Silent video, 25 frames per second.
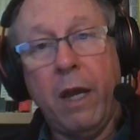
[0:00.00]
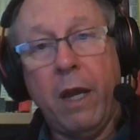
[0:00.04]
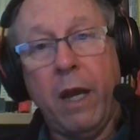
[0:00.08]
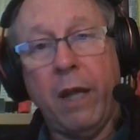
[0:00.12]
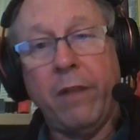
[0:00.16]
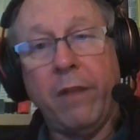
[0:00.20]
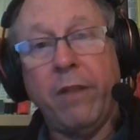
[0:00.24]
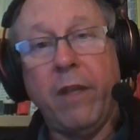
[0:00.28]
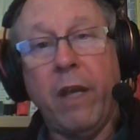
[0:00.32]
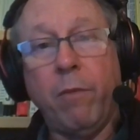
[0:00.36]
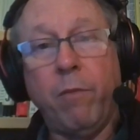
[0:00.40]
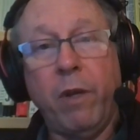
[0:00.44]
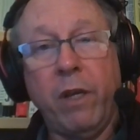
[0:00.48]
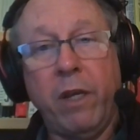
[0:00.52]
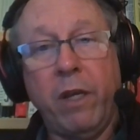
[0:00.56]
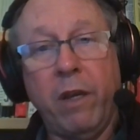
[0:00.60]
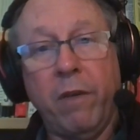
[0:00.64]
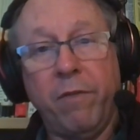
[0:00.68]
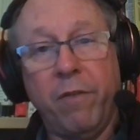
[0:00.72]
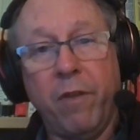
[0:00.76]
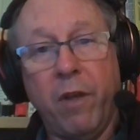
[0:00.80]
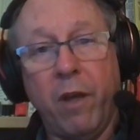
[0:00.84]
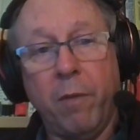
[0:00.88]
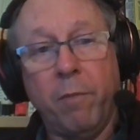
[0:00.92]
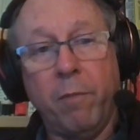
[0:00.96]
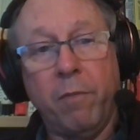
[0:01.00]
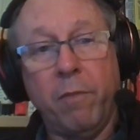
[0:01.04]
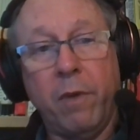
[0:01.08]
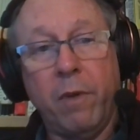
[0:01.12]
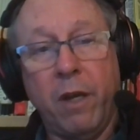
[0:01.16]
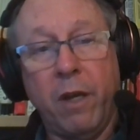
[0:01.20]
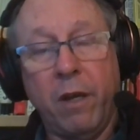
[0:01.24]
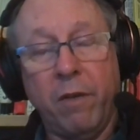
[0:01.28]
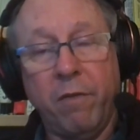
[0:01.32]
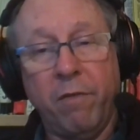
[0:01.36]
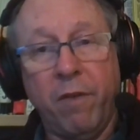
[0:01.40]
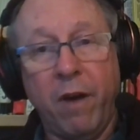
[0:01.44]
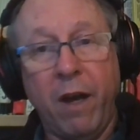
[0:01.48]
And then we give them
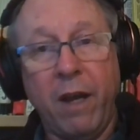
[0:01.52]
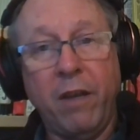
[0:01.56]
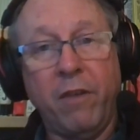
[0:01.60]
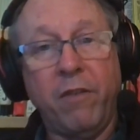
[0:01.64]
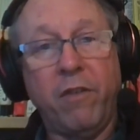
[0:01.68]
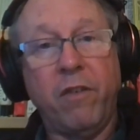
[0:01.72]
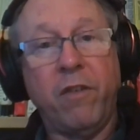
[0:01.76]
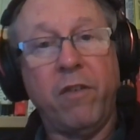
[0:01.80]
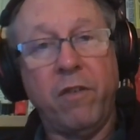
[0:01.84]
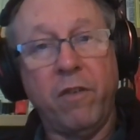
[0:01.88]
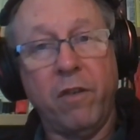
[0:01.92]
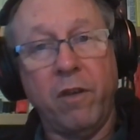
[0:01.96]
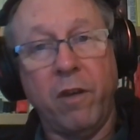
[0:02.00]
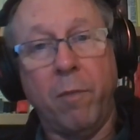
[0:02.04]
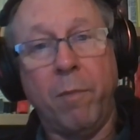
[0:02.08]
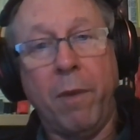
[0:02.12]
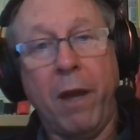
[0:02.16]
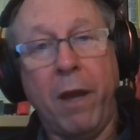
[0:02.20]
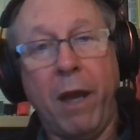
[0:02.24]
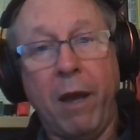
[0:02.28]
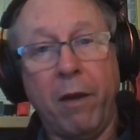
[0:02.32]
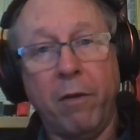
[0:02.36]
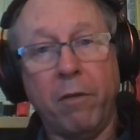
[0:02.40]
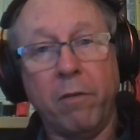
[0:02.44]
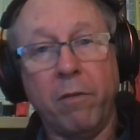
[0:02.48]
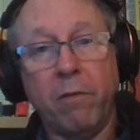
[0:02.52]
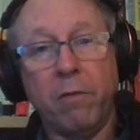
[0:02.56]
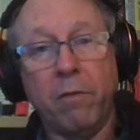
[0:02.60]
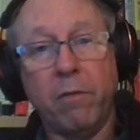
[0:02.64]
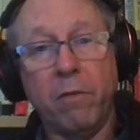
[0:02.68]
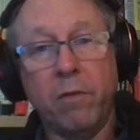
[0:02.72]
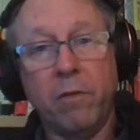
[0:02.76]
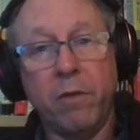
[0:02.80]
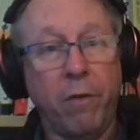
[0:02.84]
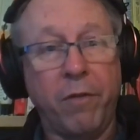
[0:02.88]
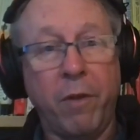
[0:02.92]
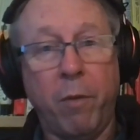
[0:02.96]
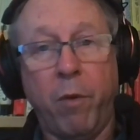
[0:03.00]
advice about,
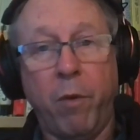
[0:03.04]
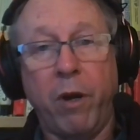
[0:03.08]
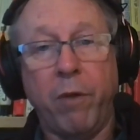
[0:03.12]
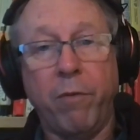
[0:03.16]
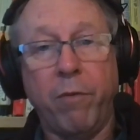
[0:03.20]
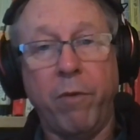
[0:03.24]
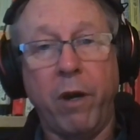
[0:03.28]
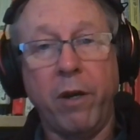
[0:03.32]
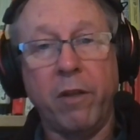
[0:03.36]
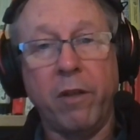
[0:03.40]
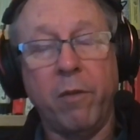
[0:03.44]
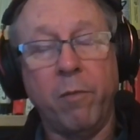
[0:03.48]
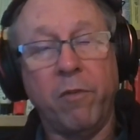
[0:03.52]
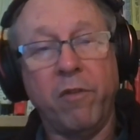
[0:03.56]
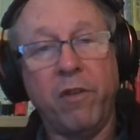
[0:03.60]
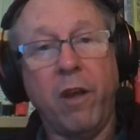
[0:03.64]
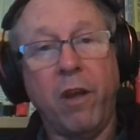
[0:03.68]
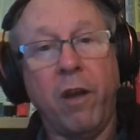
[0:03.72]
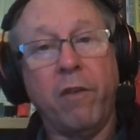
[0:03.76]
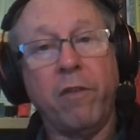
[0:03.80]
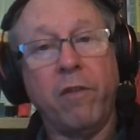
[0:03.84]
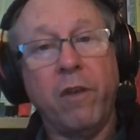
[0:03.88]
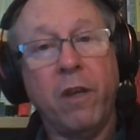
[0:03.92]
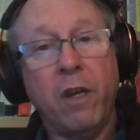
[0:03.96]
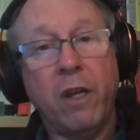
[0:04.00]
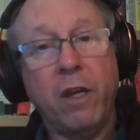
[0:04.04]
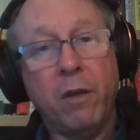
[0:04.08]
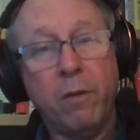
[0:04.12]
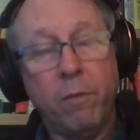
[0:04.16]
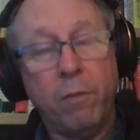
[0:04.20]
you know, if they want to run it themselves,